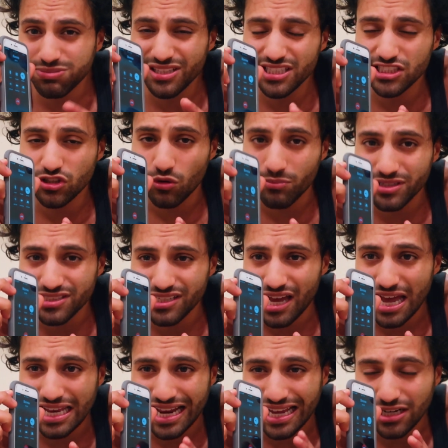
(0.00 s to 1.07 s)
Please don't be
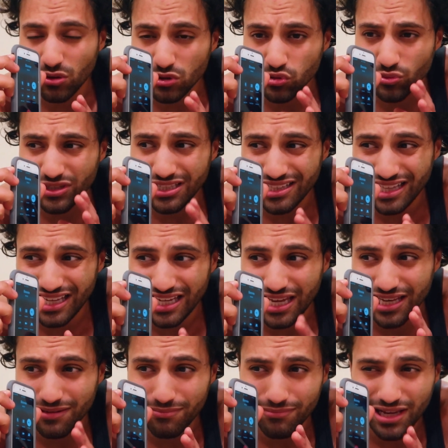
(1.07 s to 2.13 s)
sad. I know it's really late
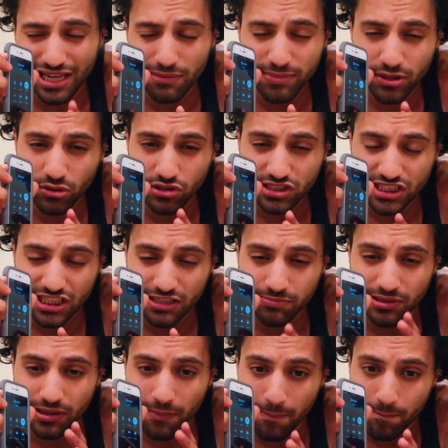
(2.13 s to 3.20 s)
and maybe you're
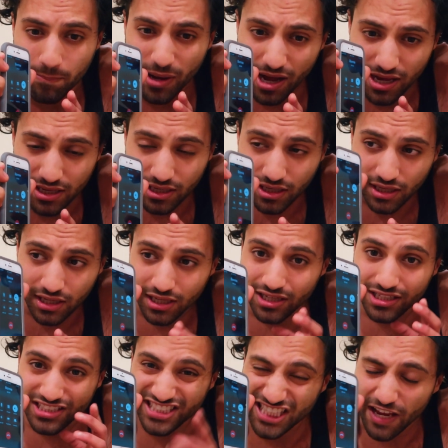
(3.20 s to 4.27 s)
sleeping, but
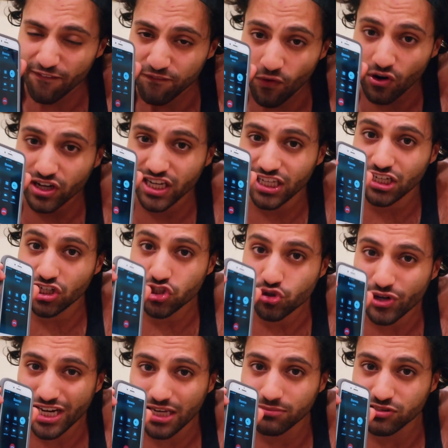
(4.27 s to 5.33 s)
see Forky in your
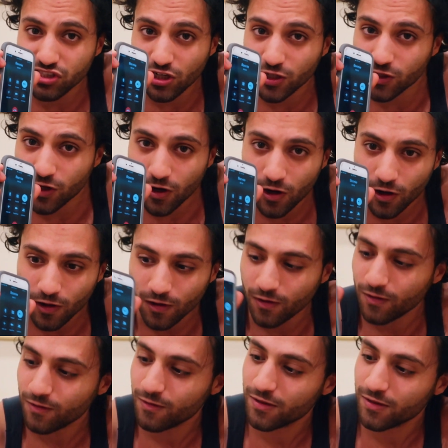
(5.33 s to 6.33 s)
dreams, little girl.